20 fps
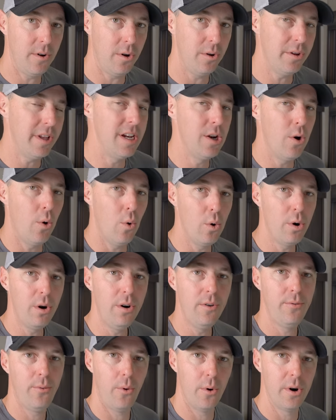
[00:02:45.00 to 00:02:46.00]
volt in
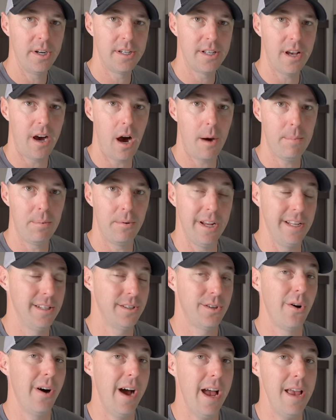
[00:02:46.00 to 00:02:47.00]
order for it to operate.
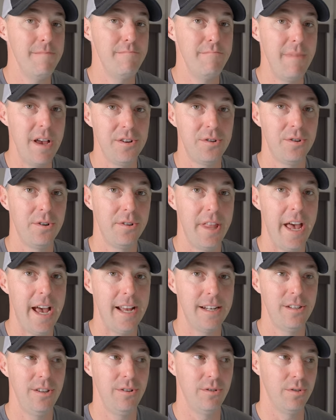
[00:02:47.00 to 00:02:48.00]
So I measured
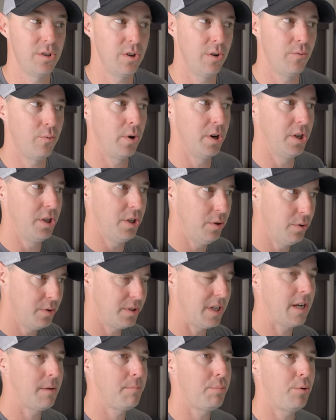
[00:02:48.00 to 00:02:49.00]
that too. So if we're
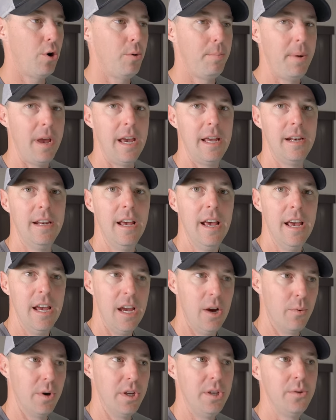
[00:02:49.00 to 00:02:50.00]
using propane
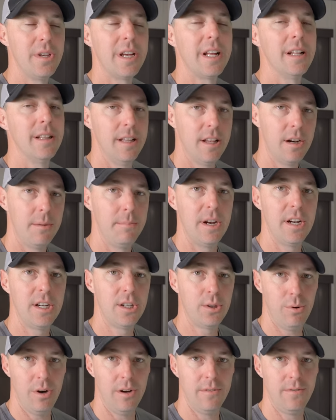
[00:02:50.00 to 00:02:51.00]
and we're using a little bit of
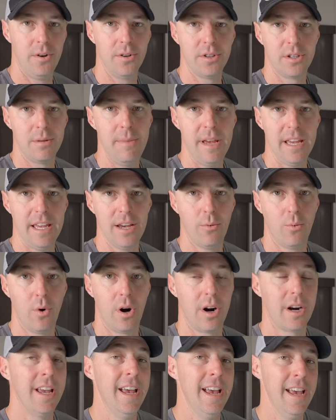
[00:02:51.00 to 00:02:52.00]
12 volt to make it
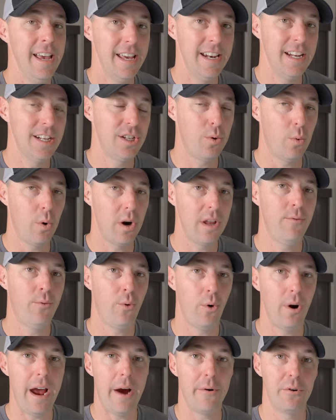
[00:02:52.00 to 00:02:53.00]
work, in a
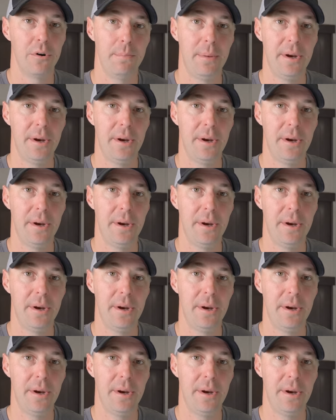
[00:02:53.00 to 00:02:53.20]
24 hour